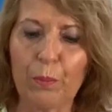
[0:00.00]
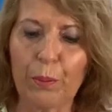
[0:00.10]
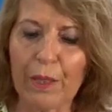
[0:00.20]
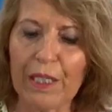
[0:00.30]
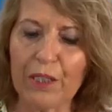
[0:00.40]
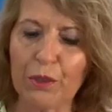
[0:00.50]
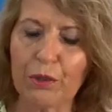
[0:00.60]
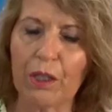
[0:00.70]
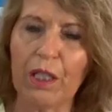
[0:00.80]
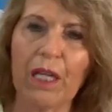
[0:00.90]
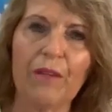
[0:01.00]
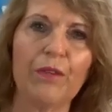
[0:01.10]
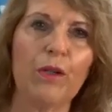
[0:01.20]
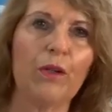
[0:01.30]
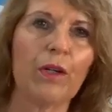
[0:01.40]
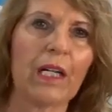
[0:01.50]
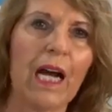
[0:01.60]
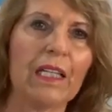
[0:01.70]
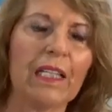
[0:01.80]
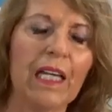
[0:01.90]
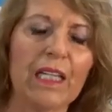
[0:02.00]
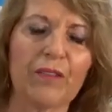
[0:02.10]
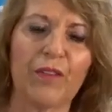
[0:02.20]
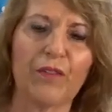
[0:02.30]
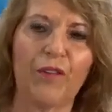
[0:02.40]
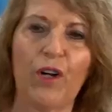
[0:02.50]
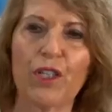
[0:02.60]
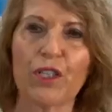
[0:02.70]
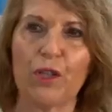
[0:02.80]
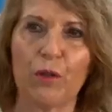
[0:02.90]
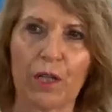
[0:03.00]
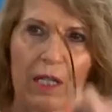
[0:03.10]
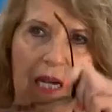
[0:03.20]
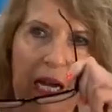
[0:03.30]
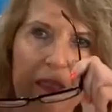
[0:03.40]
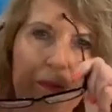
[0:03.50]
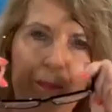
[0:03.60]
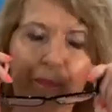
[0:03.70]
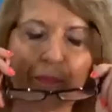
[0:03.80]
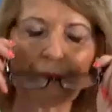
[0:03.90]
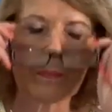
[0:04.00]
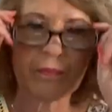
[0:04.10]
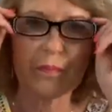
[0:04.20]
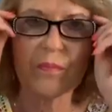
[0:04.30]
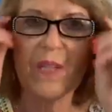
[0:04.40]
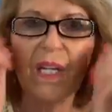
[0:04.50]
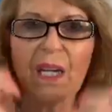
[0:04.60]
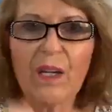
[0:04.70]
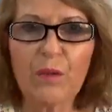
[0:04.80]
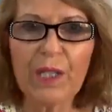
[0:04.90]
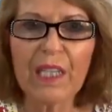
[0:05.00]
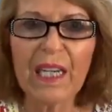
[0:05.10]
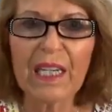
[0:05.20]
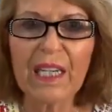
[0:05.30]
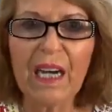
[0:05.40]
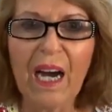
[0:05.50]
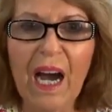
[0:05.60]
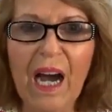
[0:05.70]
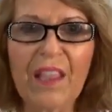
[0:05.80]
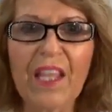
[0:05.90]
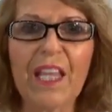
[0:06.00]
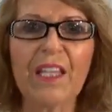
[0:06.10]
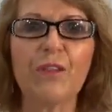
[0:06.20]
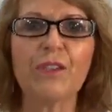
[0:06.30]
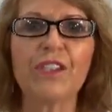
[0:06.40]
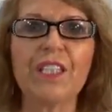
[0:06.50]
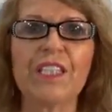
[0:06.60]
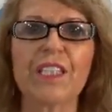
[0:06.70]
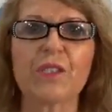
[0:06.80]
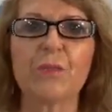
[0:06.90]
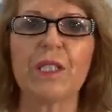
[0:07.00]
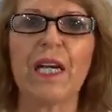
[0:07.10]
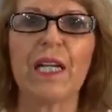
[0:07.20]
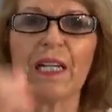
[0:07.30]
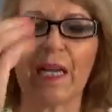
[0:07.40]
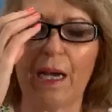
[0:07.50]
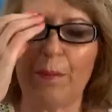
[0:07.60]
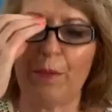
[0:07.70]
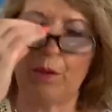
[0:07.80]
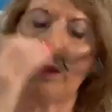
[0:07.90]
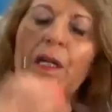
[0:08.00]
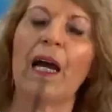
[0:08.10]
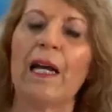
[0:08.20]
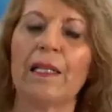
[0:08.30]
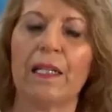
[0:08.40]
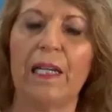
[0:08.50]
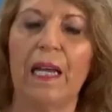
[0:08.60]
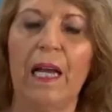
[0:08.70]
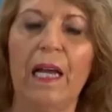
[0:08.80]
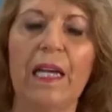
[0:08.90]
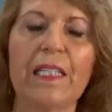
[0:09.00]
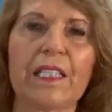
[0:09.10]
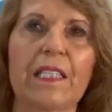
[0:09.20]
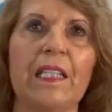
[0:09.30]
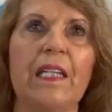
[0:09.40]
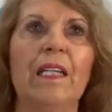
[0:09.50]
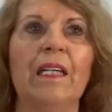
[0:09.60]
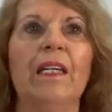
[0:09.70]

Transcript: to praise you, to love you, Lord God. Yes, for first, Lord God, we got to thank you, Jesus. We got to come, Lord God, and ask.